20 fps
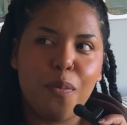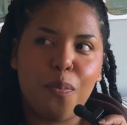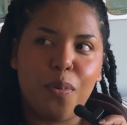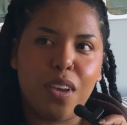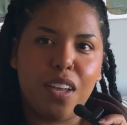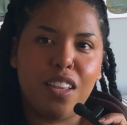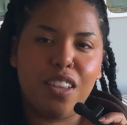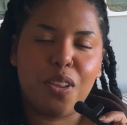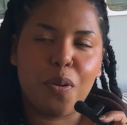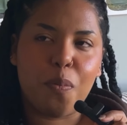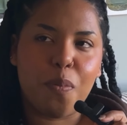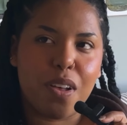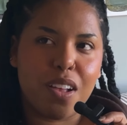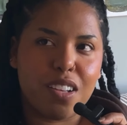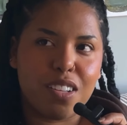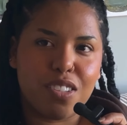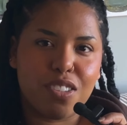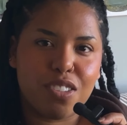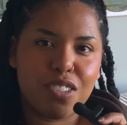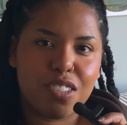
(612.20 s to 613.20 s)
being the
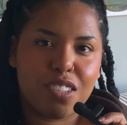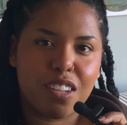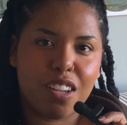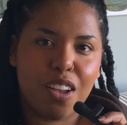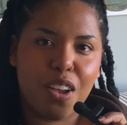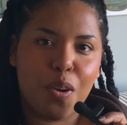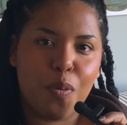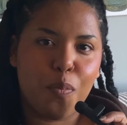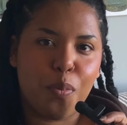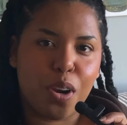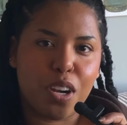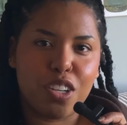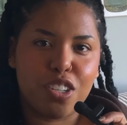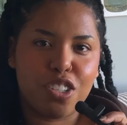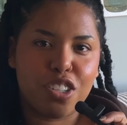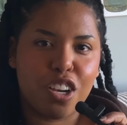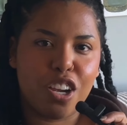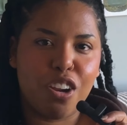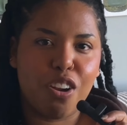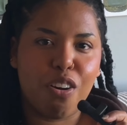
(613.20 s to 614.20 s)
best
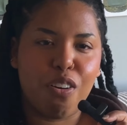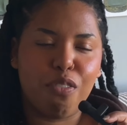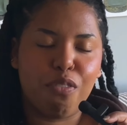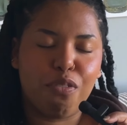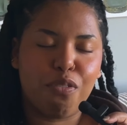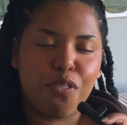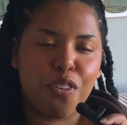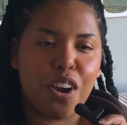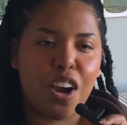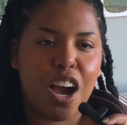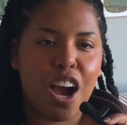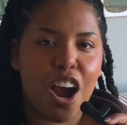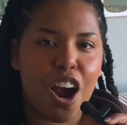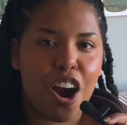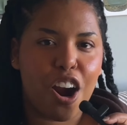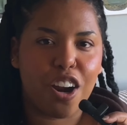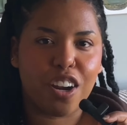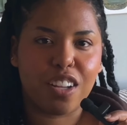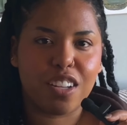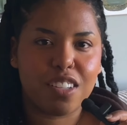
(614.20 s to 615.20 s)
version of
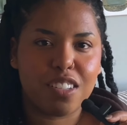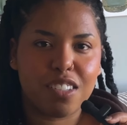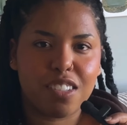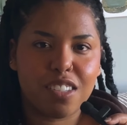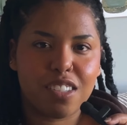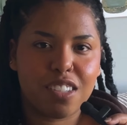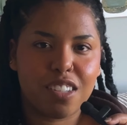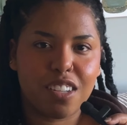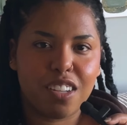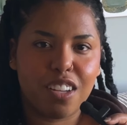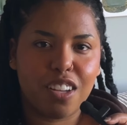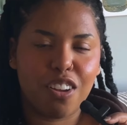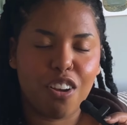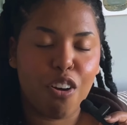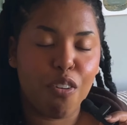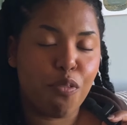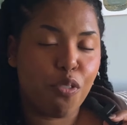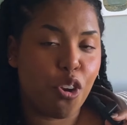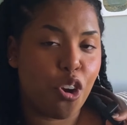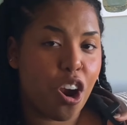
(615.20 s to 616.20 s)
artist
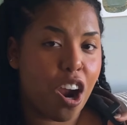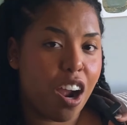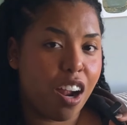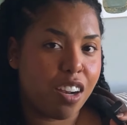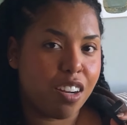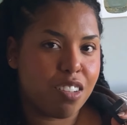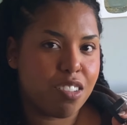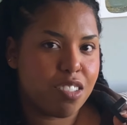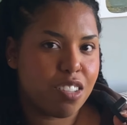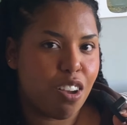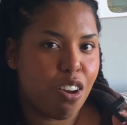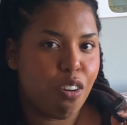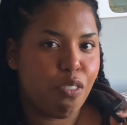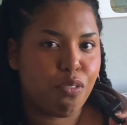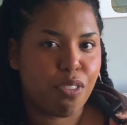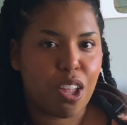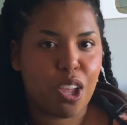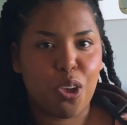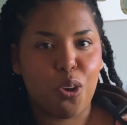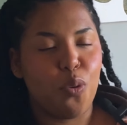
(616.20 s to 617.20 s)
of your artist
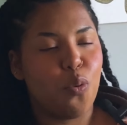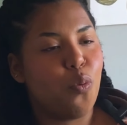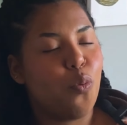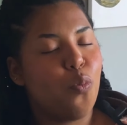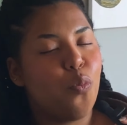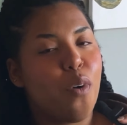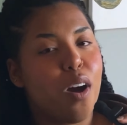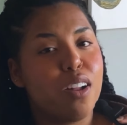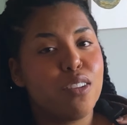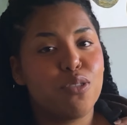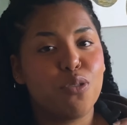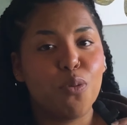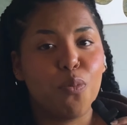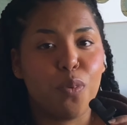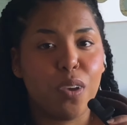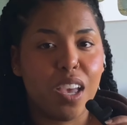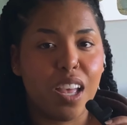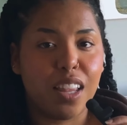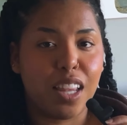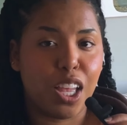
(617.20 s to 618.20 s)
self that you want to
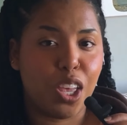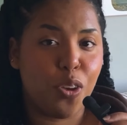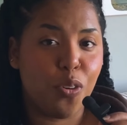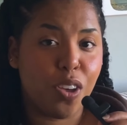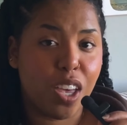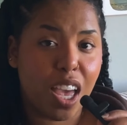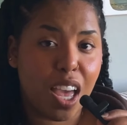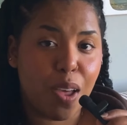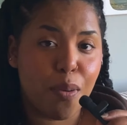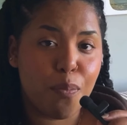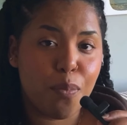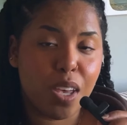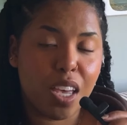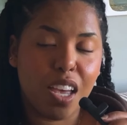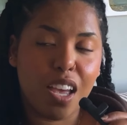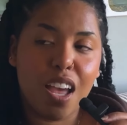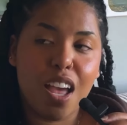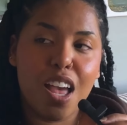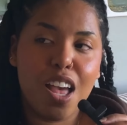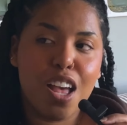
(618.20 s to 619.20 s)
be and that you can
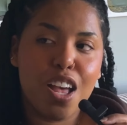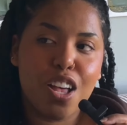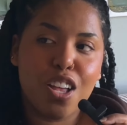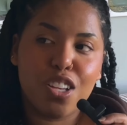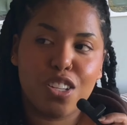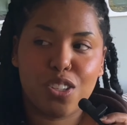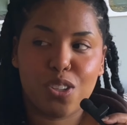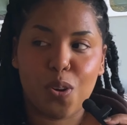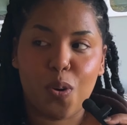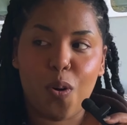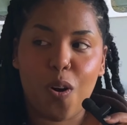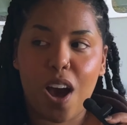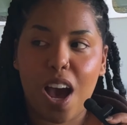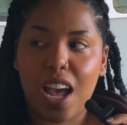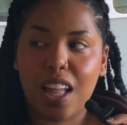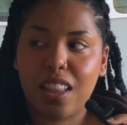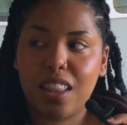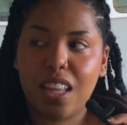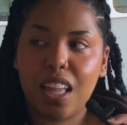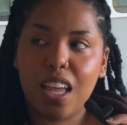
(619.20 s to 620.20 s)
be. So
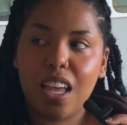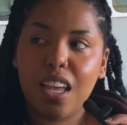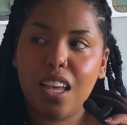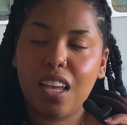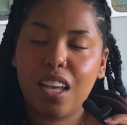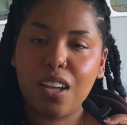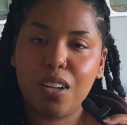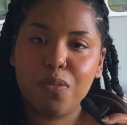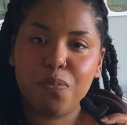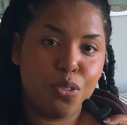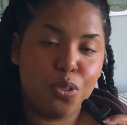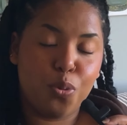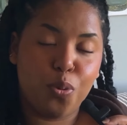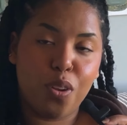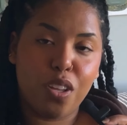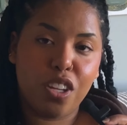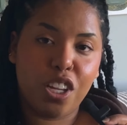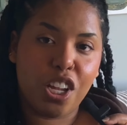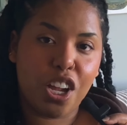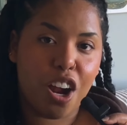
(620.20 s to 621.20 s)
I think
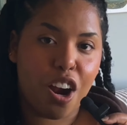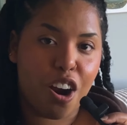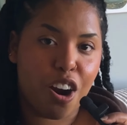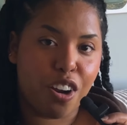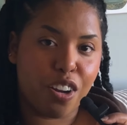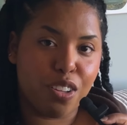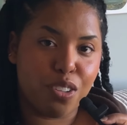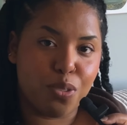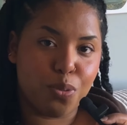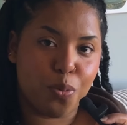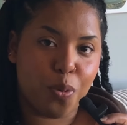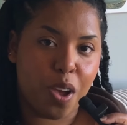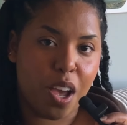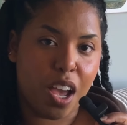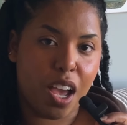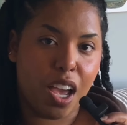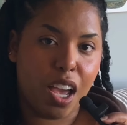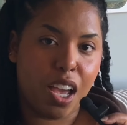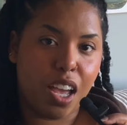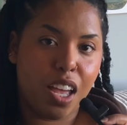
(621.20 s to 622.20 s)
doing the artist
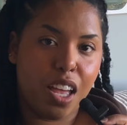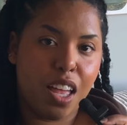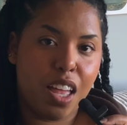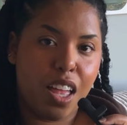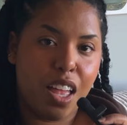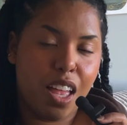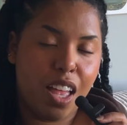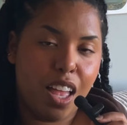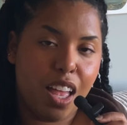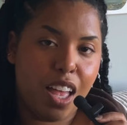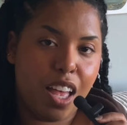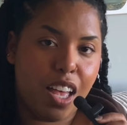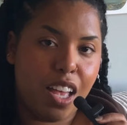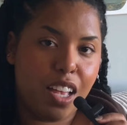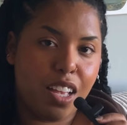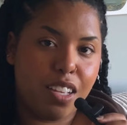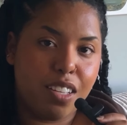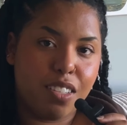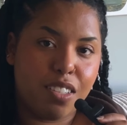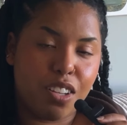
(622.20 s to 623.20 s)
way
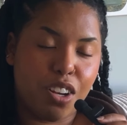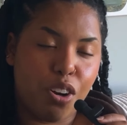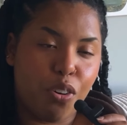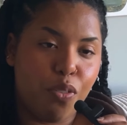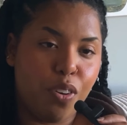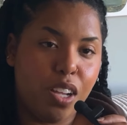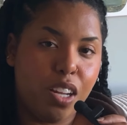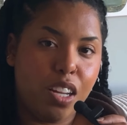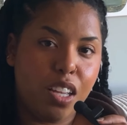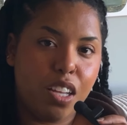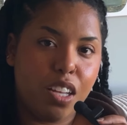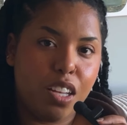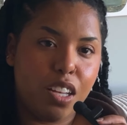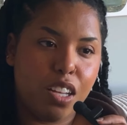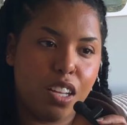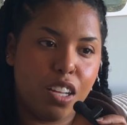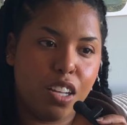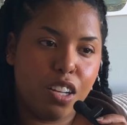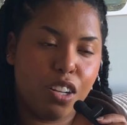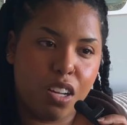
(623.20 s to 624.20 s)
is a really
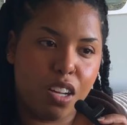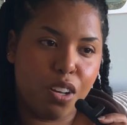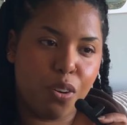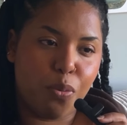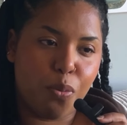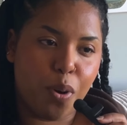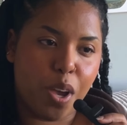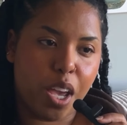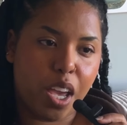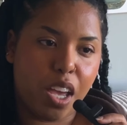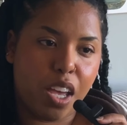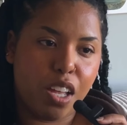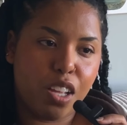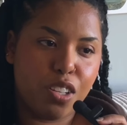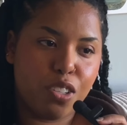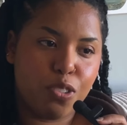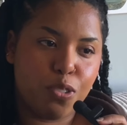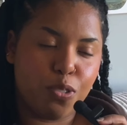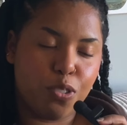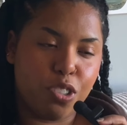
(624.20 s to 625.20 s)
good way
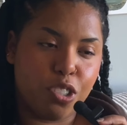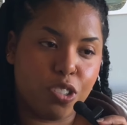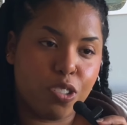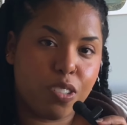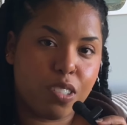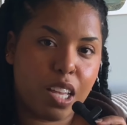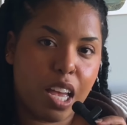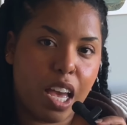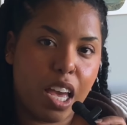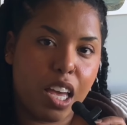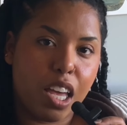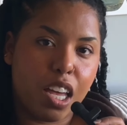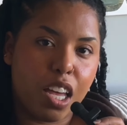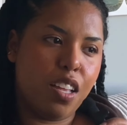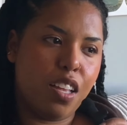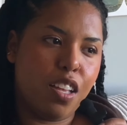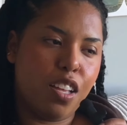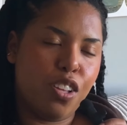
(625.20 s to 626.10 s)
to just like